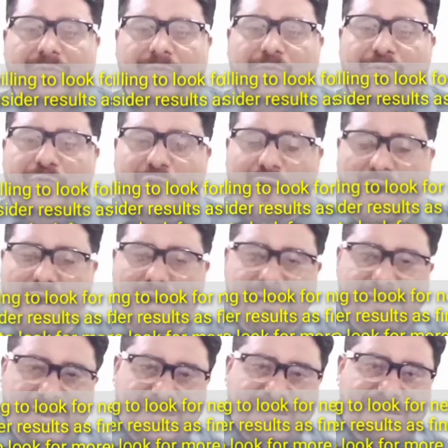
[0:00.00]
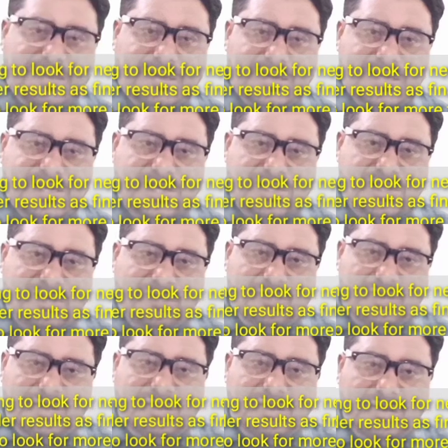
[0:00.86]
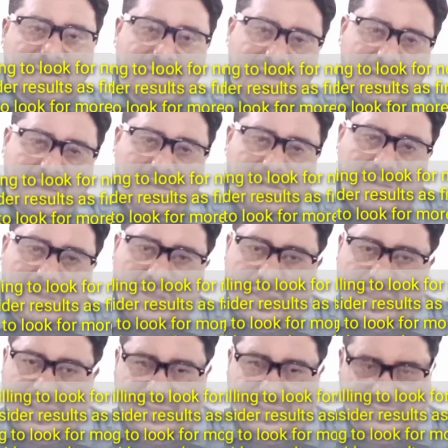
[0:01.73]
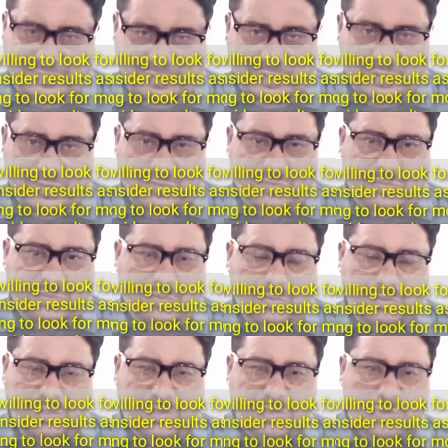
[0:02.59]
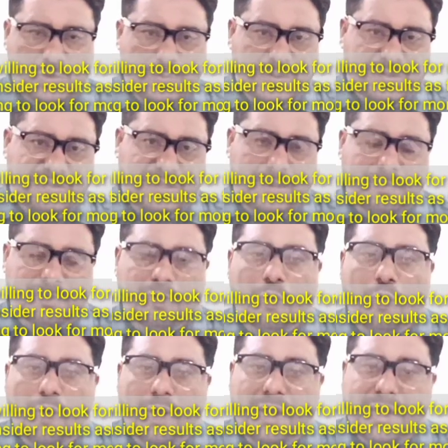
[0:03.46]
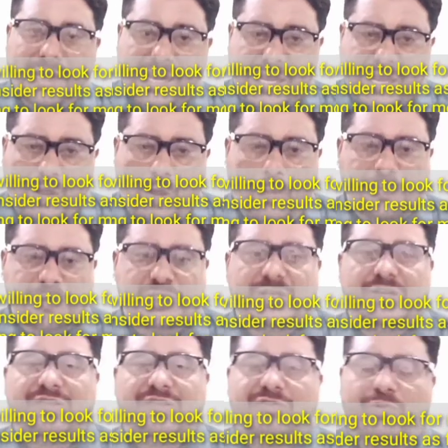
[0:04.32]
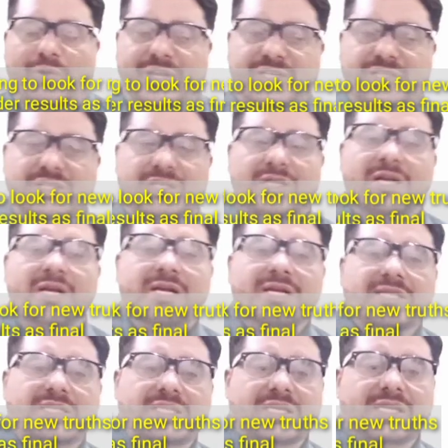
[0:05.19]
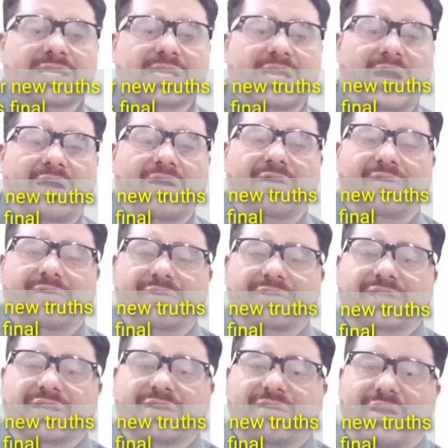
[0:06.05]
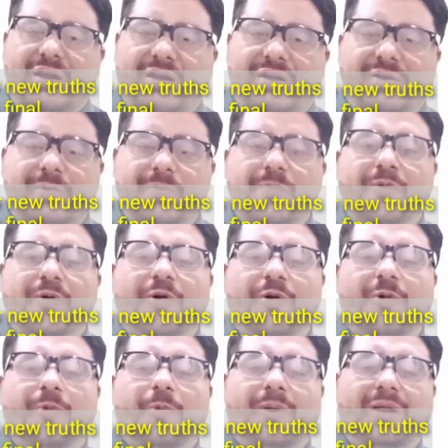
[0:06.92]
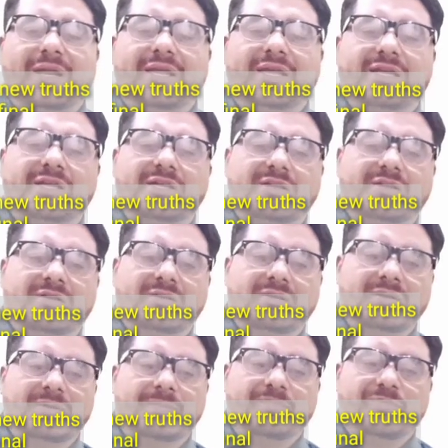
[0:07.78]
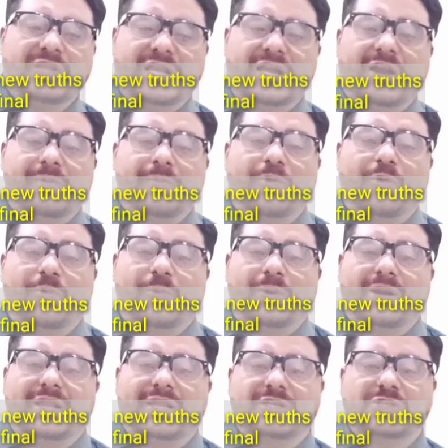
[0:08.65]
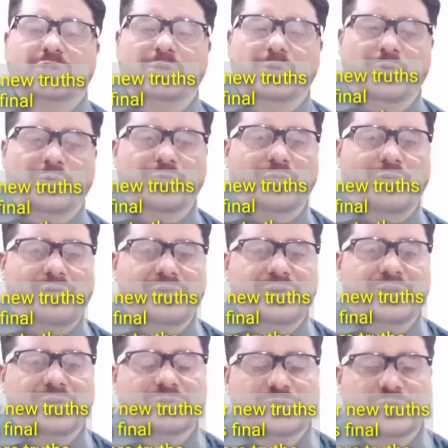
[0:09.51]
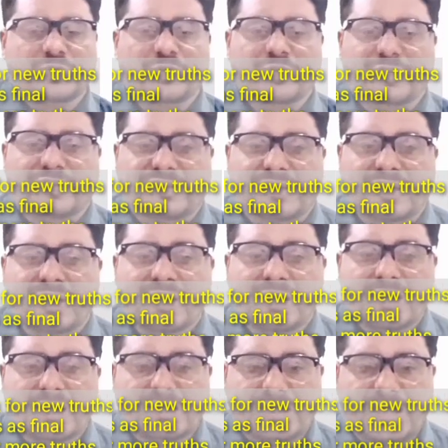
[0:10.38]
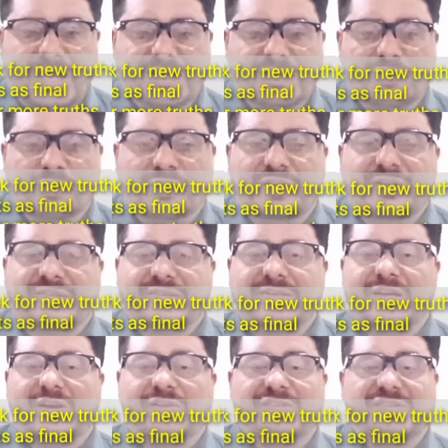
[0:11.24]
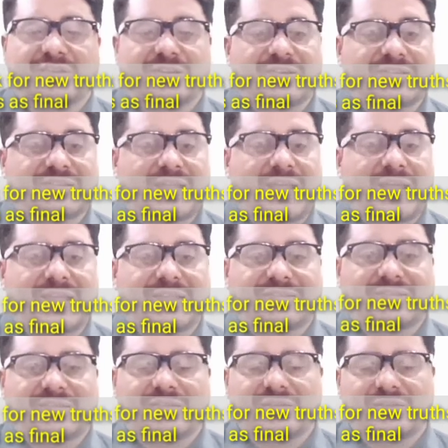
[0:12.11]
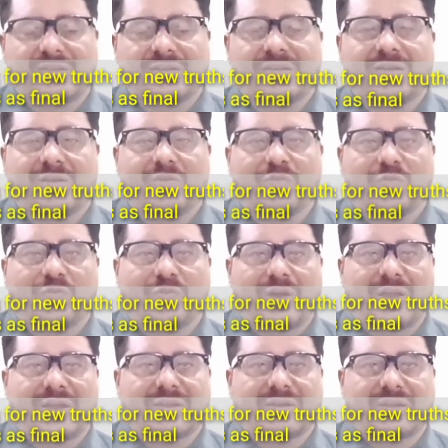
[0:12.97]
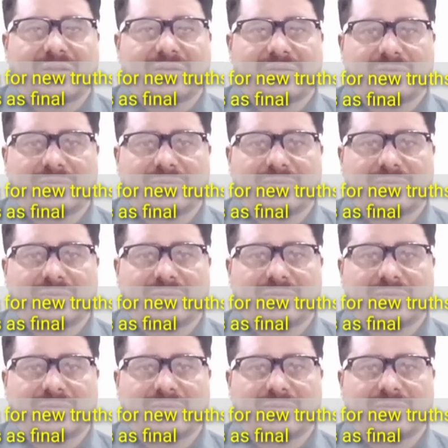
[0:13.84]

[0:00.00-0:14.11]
far is the conjunction with as. So there should be same. The A option is right. They are more willing to look for new truths than to consider results as final.